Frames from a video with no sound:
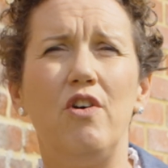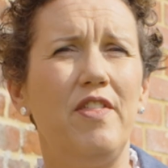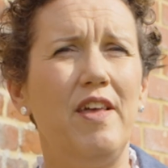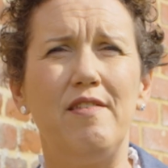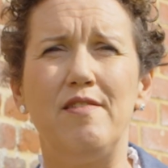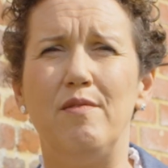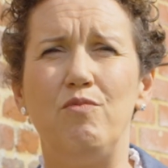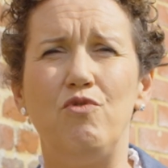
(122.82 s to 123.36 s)
there
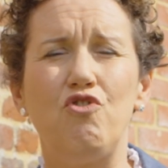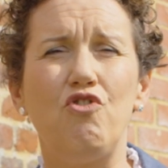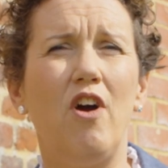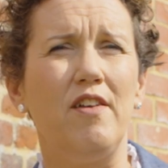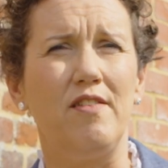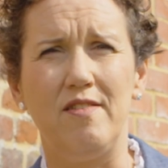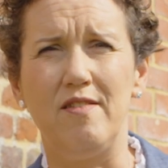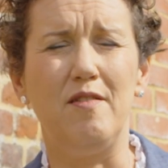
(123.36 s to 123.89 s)
some
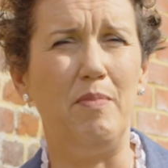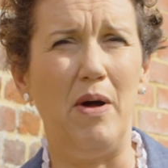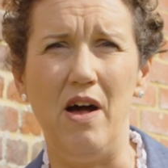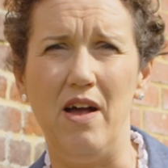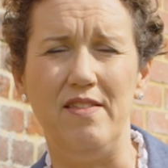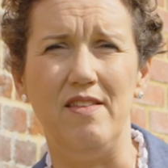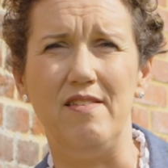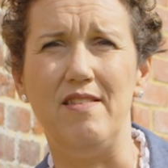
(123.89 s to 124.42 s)
trusts
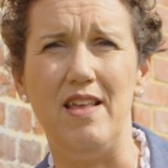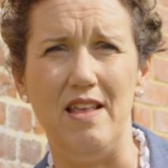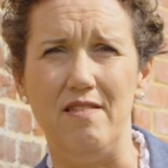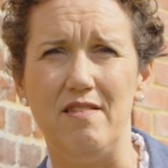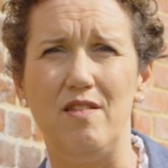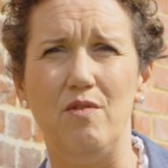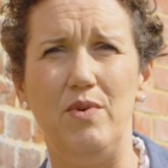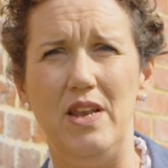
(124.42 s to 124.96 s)
behind the scenes
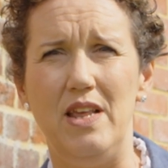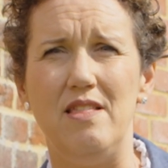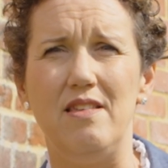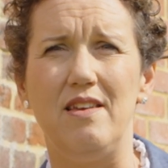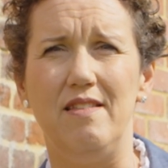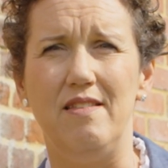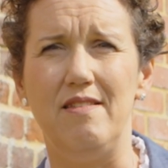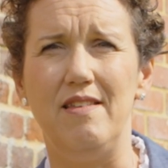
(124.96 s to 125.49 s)
that we need to
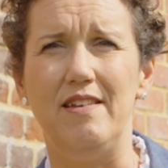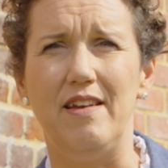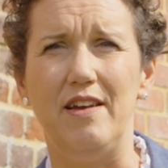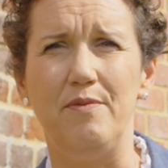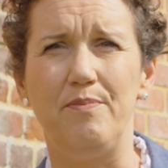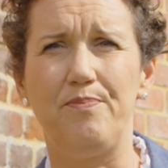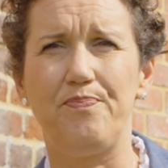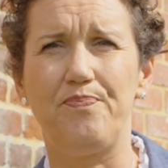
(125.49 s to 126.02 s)
consider?
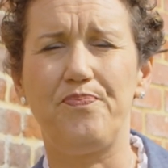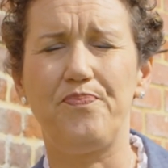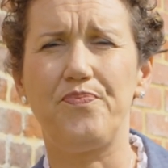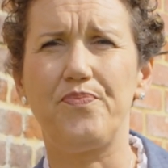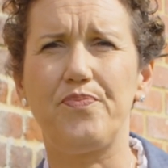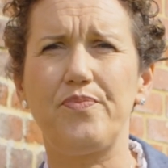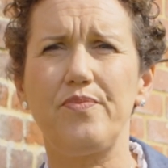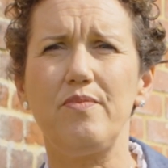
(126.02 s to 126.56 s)

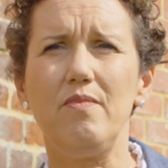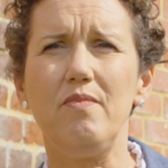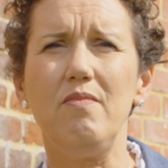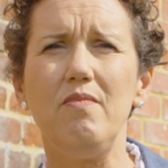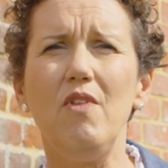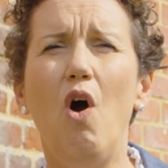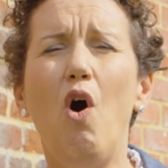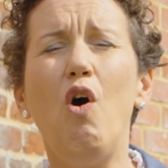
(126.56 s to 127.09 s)

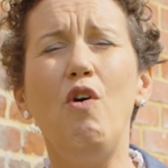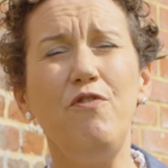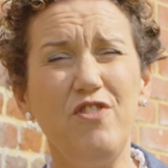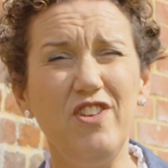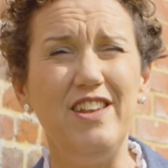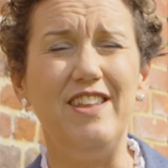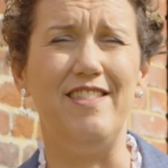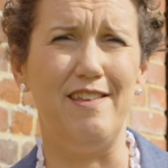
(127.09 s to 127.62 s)

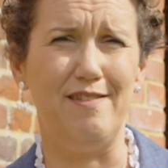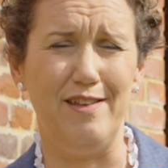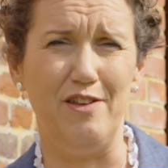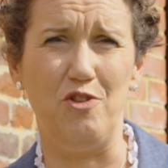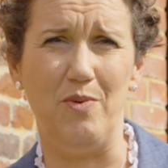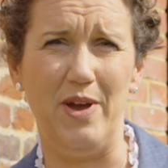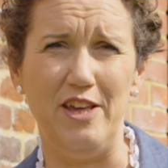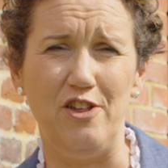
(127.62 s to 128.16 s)
Often in this
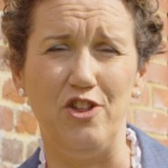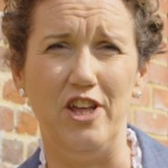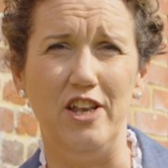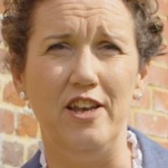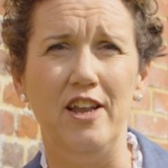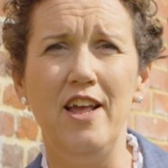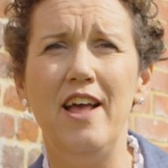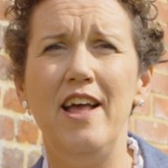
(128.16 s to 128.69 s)

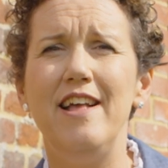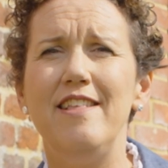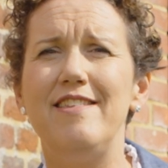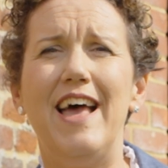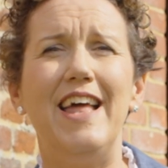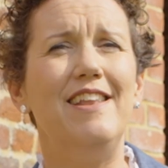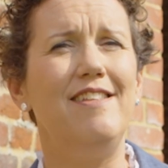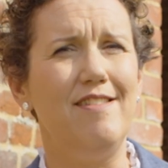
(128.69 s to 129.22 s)
situation,
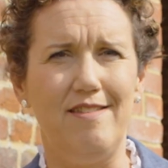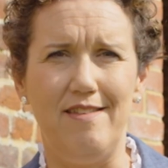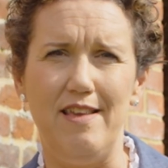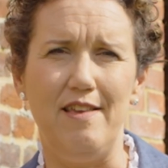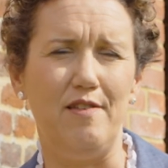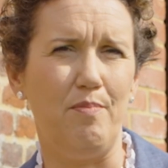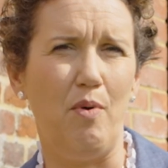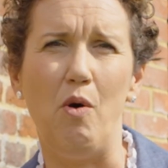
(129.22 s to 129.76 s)

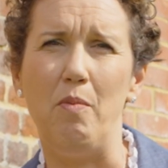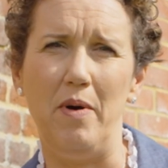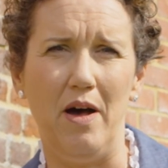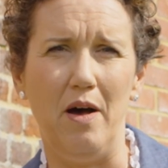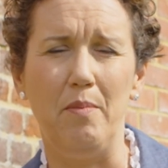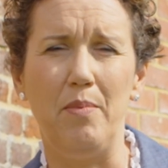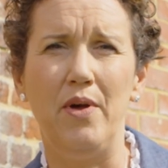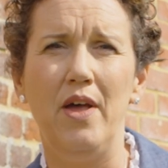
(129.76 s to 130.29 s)
tenancies pop
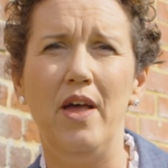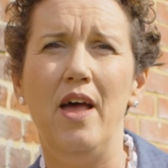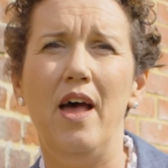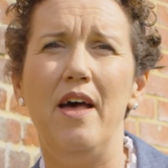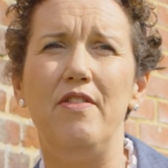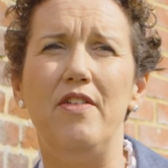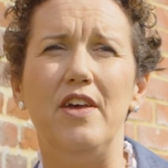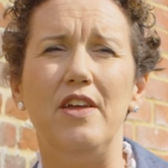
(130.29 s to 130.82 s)
up
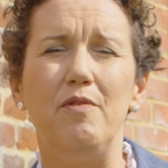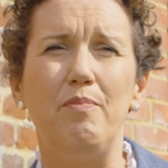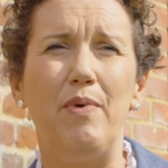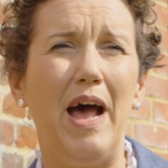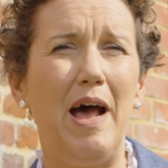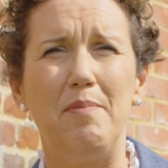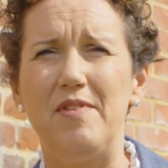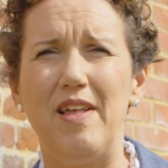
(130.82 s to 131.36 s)
that
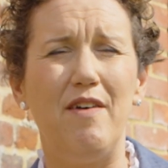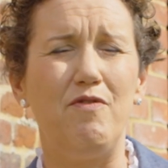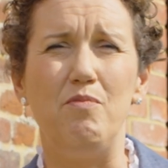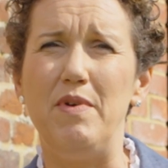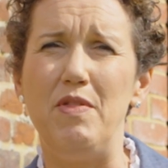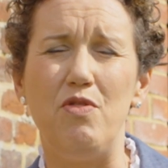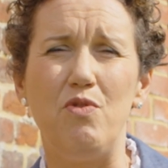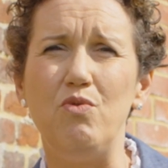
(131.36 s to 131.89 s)
perhaps haven't
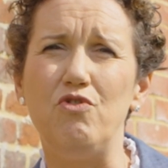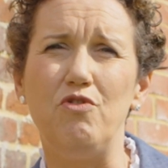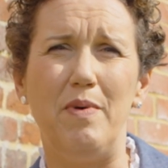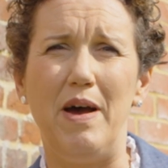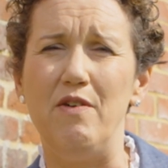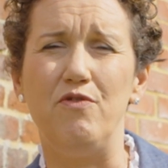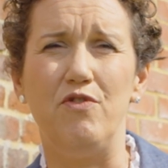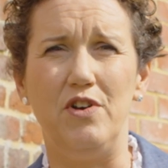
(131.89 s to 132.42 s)
been thought
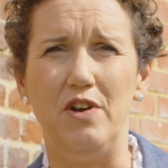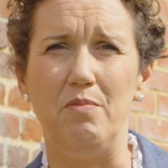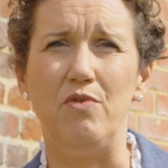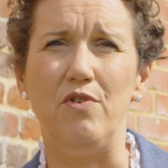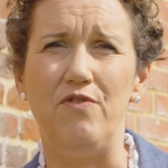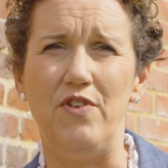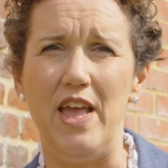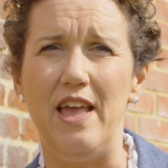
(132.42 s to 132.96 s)
about for a number
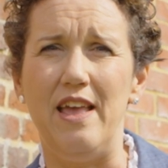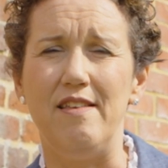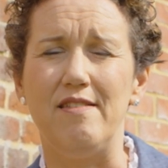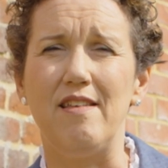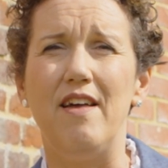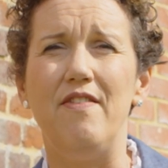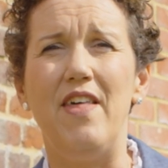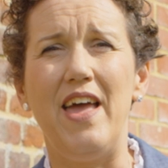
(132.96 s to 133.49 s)
of years,
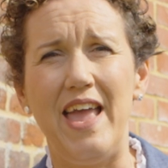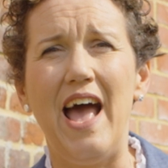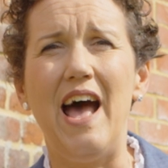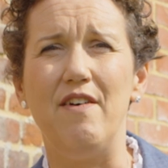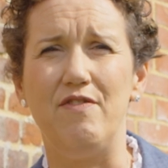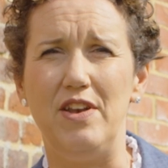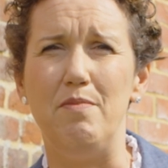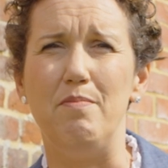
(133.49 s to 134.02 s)
and they
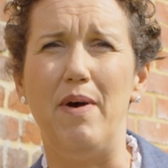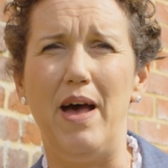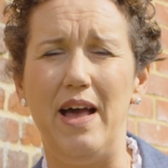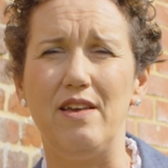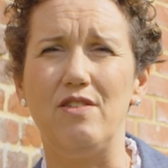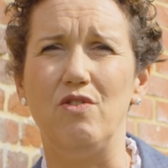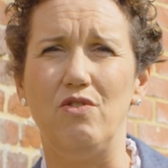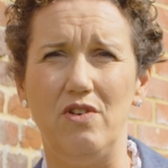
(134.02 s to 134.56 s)
have an
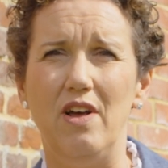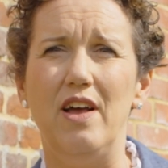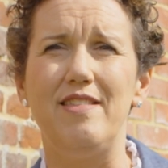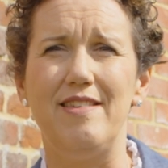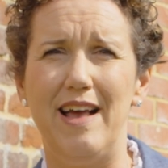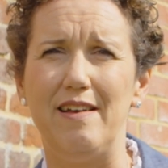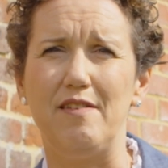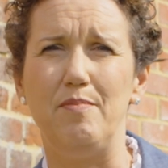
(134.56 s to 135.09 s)
impact on
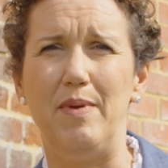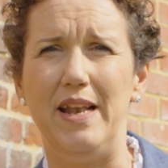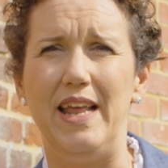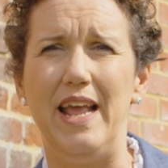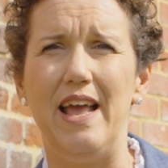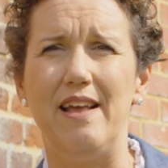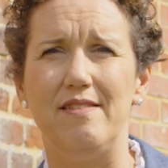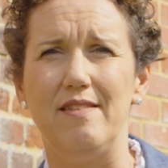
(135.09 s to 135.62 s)
a tax
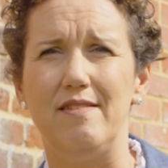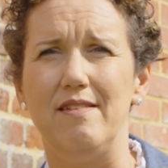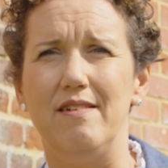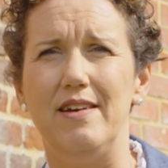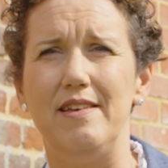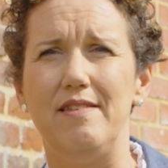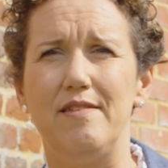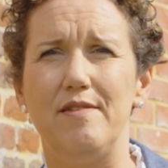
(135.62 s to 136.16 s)
planning
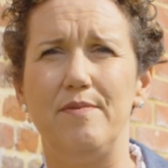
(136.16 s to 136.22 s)
exercise.